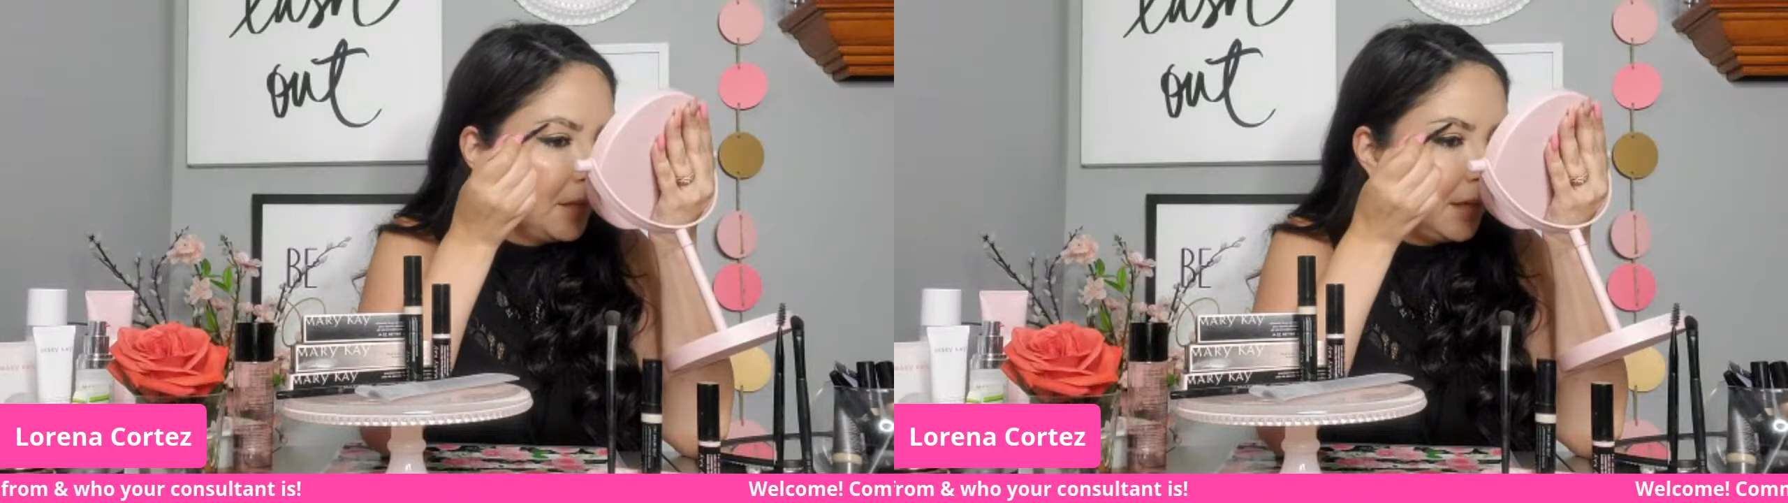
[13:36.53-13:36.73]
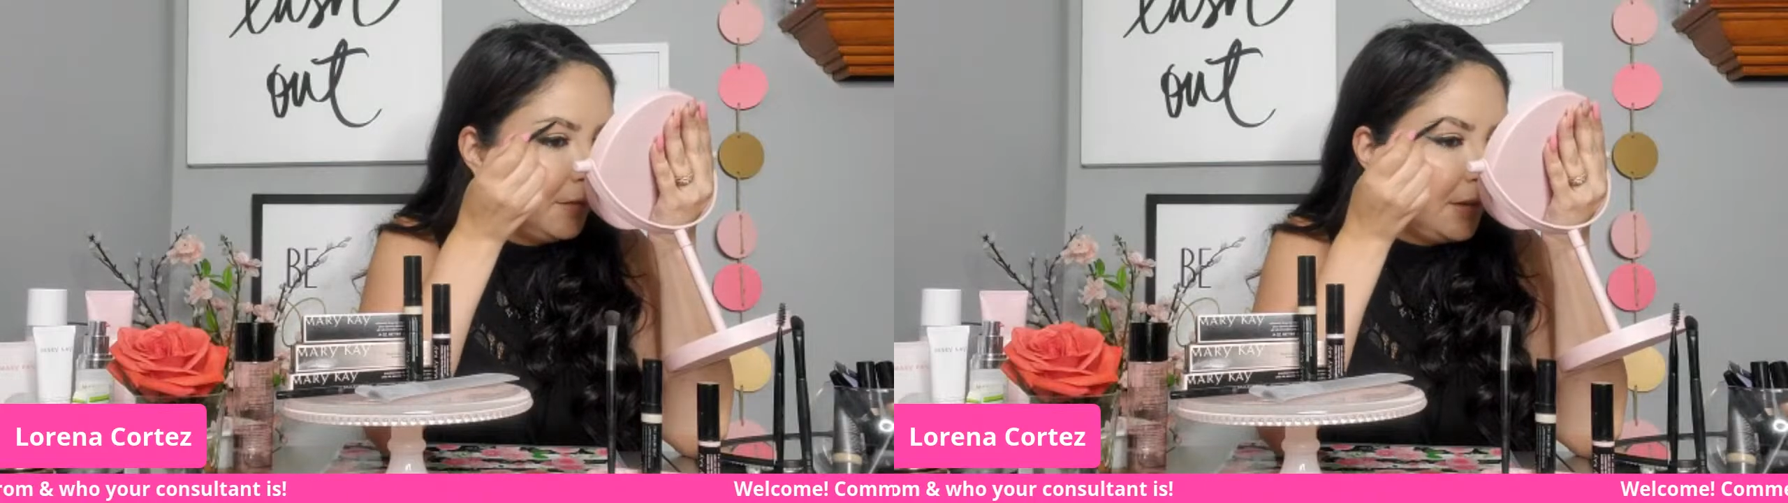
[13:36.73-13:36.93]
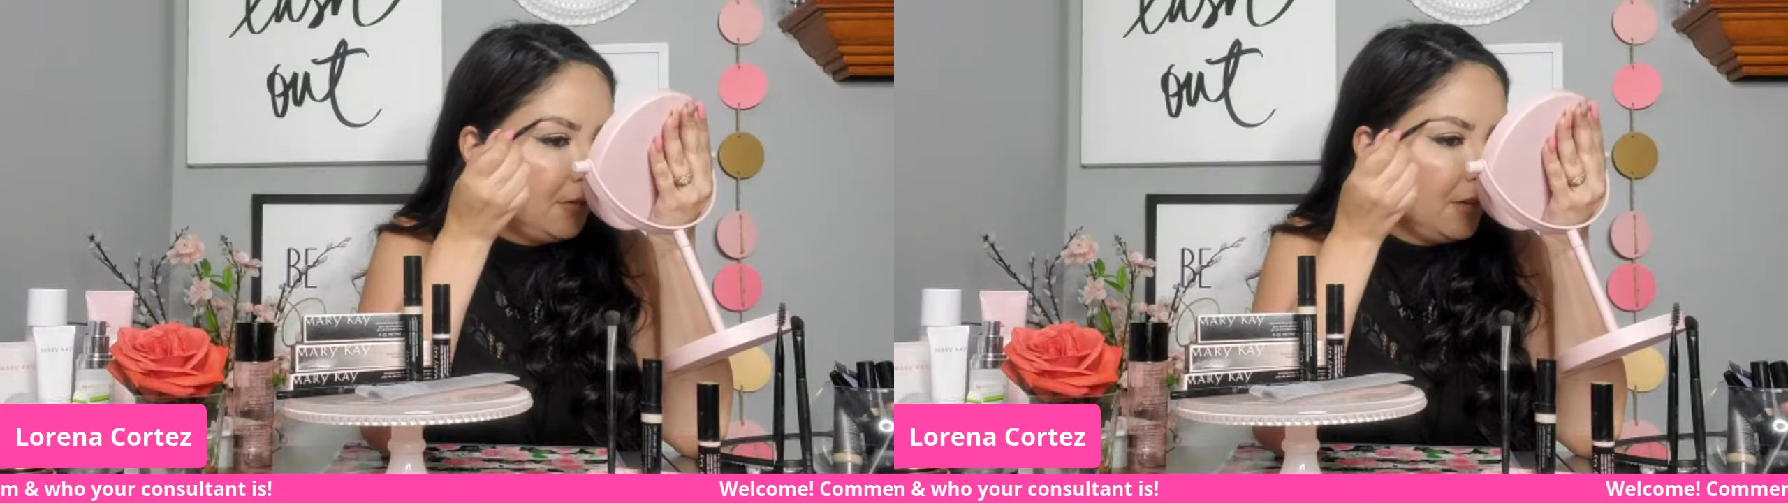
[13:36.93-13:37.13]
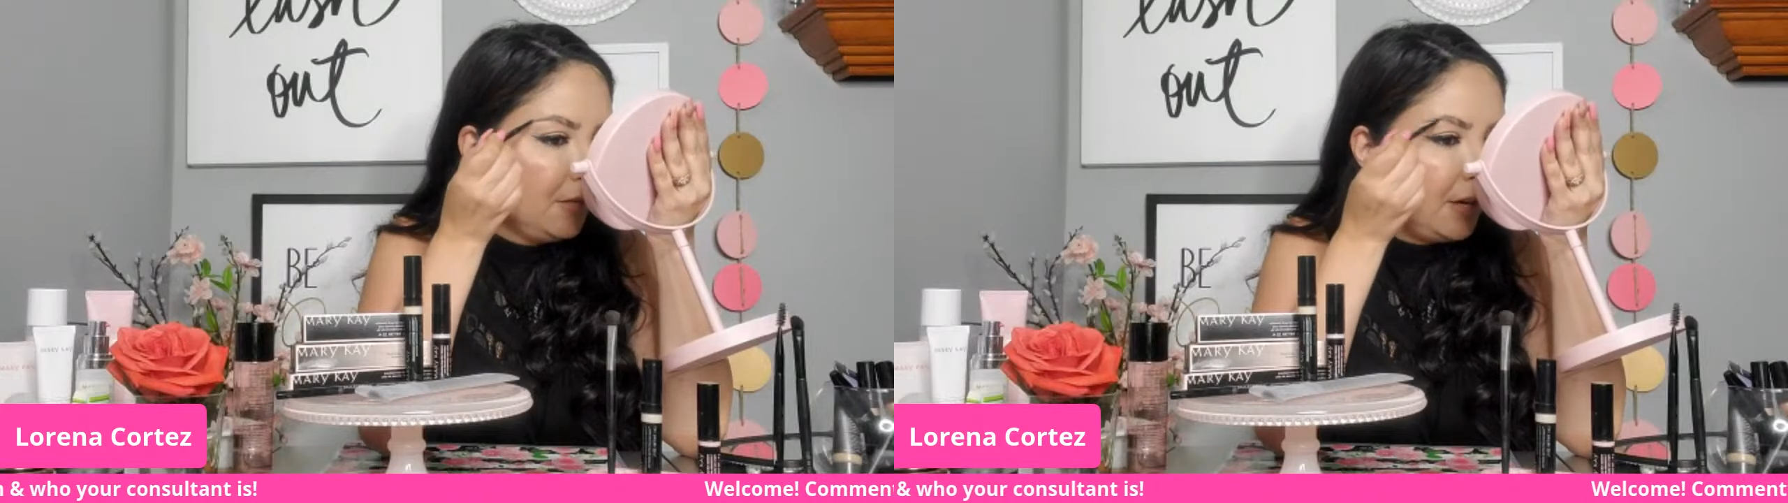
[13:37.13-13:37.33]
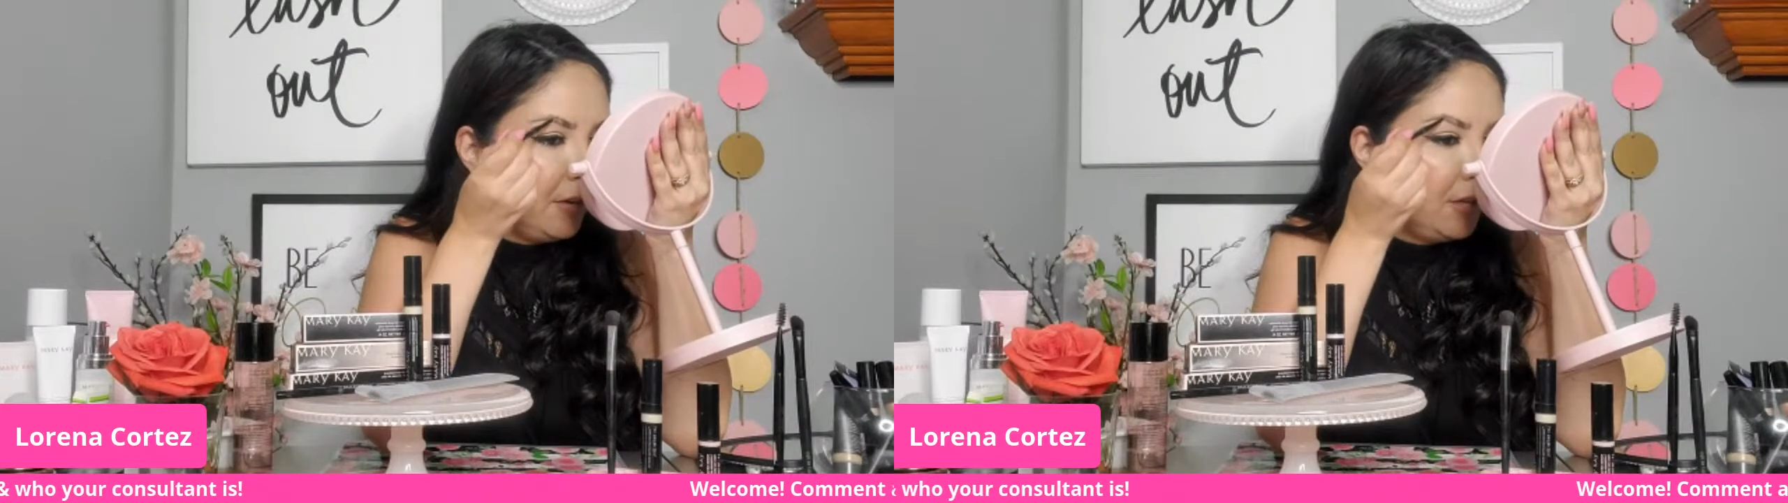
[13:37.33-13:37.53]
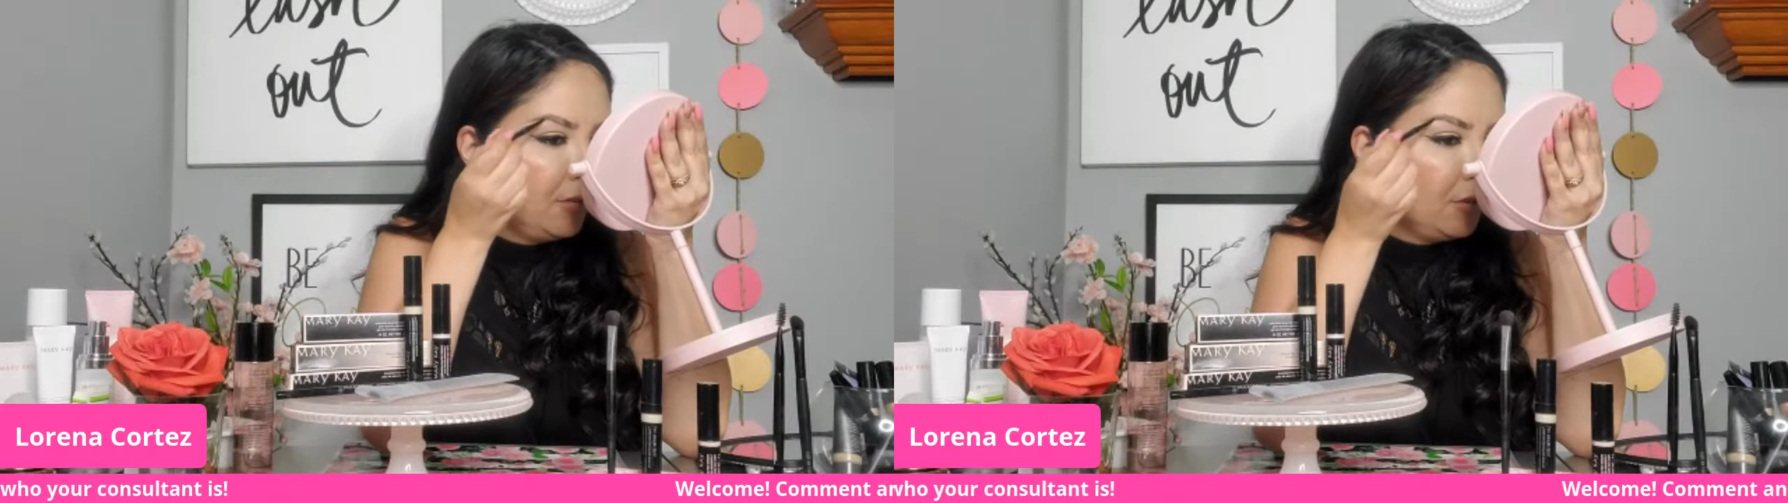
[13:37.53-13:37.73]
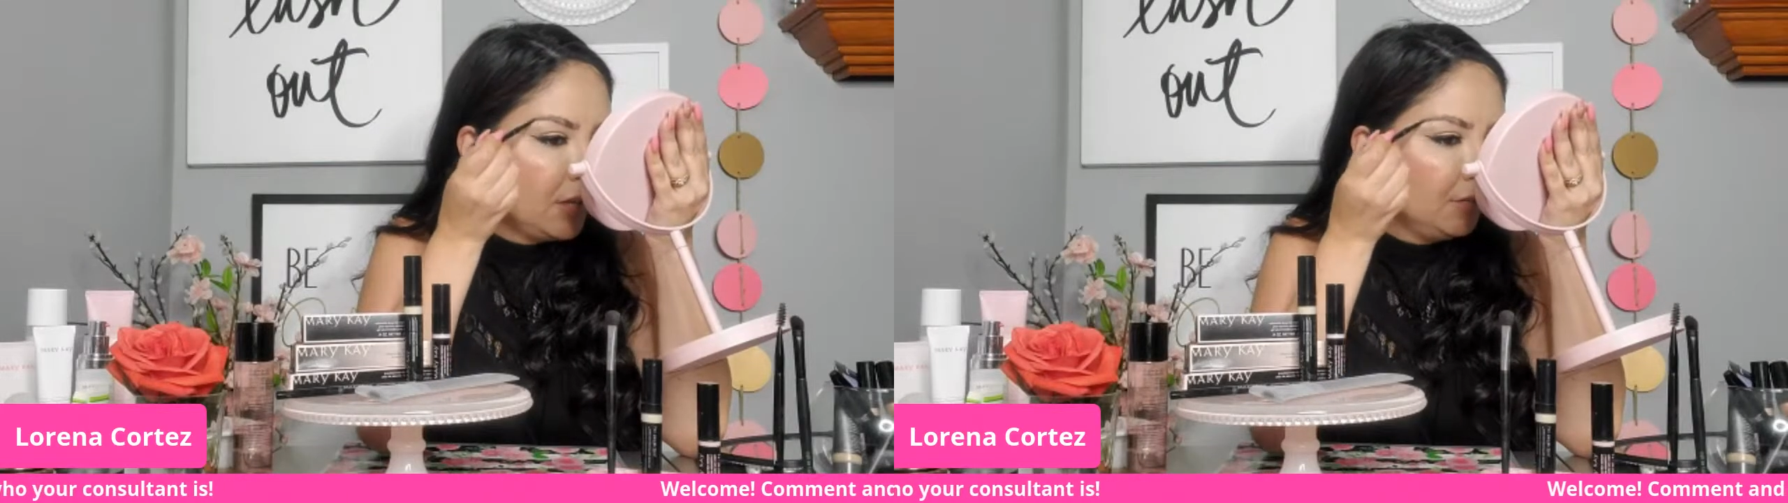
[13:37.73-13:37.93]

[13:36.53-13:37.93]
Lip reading: Okay, very, very, you don't